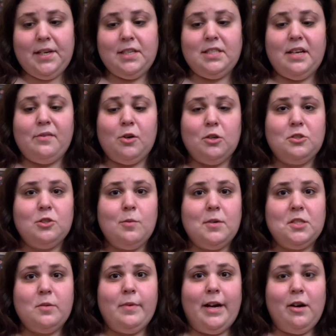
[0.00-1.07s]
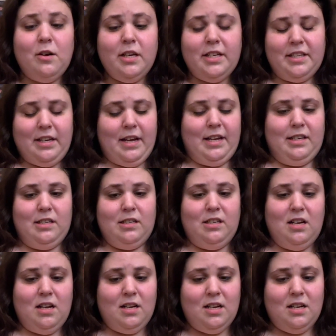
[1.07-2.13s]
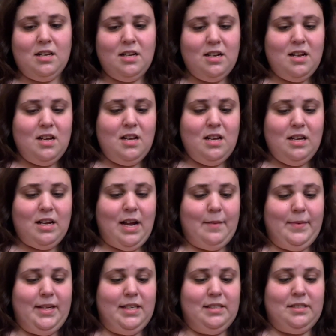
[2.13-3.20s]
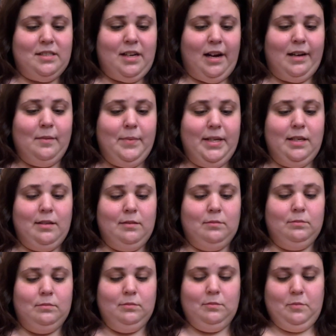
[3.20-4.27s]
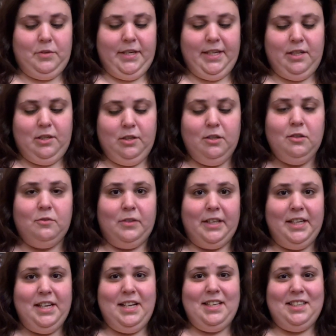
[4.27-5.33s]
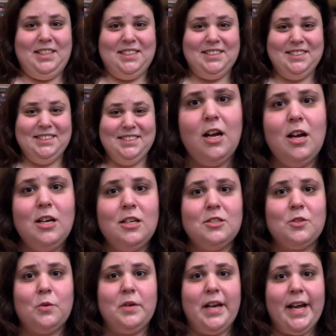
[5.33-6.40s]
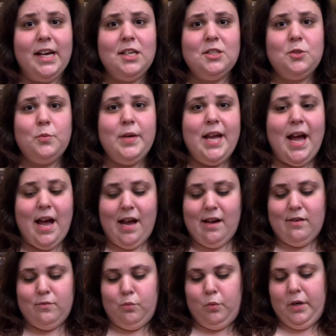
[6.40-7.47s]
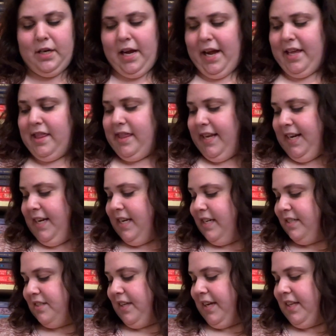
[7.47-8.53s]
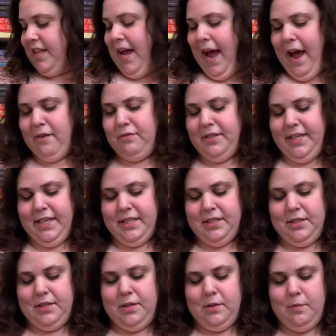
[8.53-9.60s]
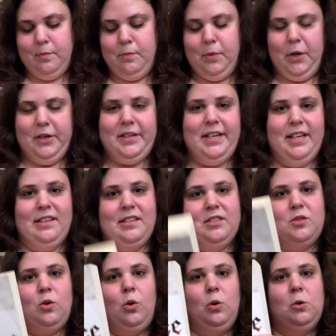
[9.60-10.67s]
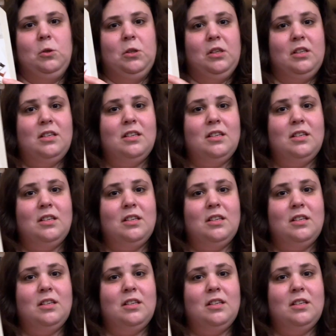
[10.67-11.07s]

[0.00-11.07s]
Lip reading: I've heard so much about it, and I mean, it's gotta be pretty good, right? So next we have what I think is like the heftiest book in this whole